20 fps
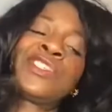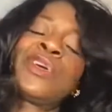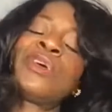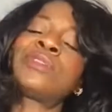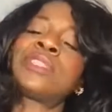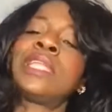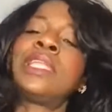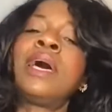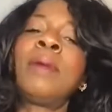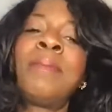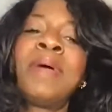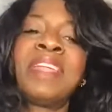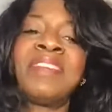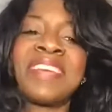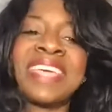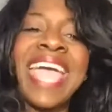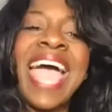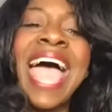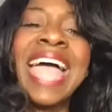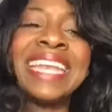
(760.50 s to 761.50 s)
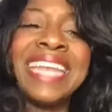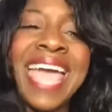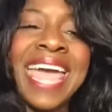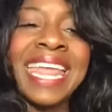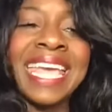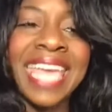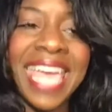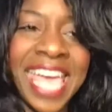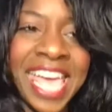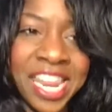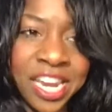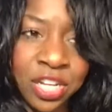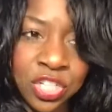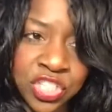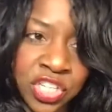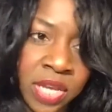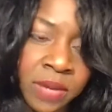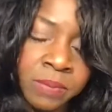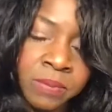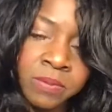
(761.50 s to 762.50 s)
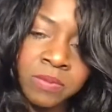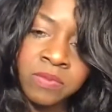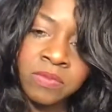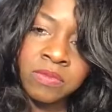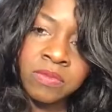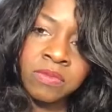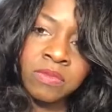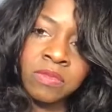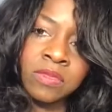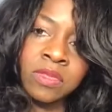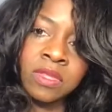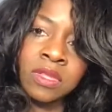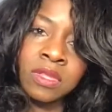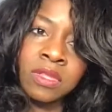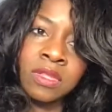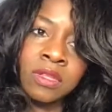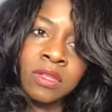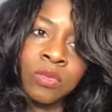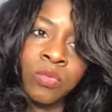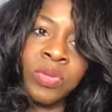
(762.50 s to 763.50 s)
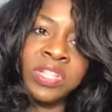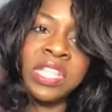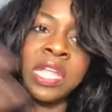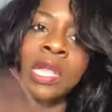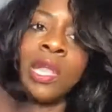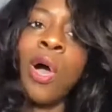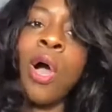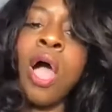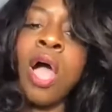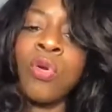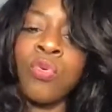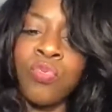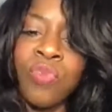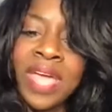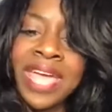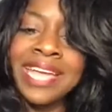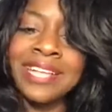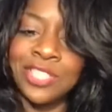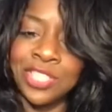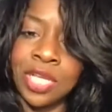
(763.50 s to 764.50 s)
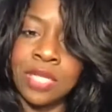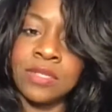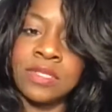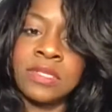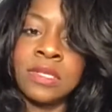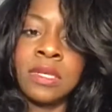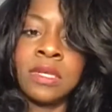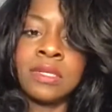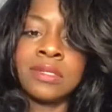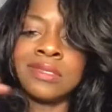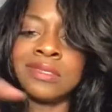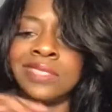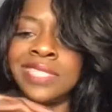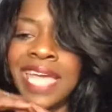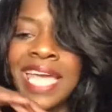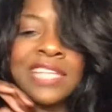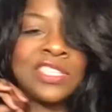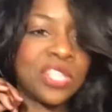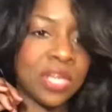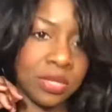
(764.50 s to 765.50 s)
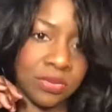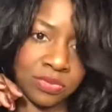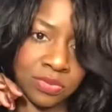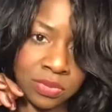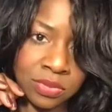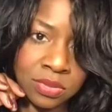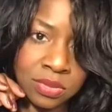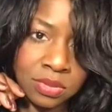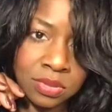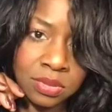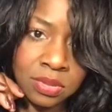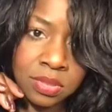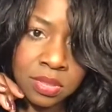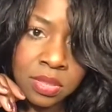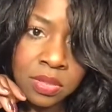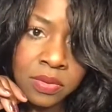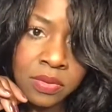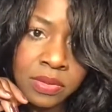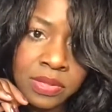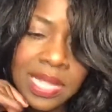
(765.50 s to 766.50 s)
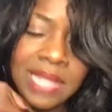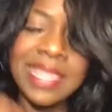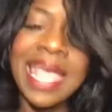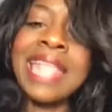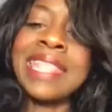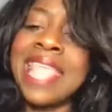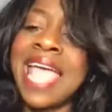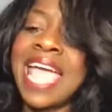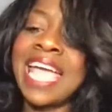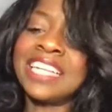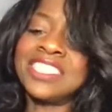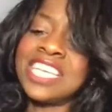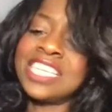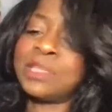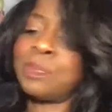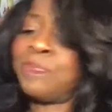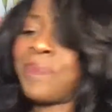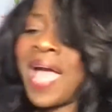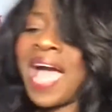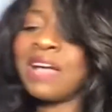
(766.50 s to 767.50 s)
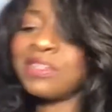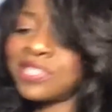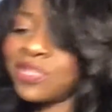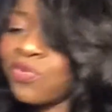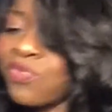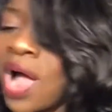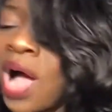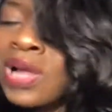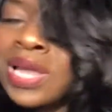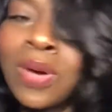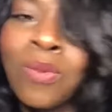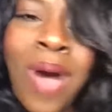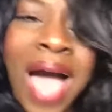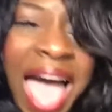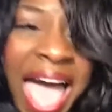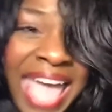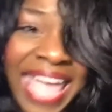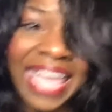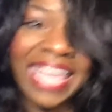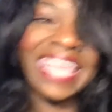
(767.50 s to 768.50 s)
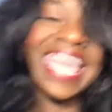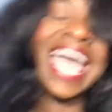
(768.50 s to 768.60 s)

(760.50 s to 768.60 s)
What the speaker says: use a little bit of kinetic energy with the lower regions digits, that thing could just bounce and roll away.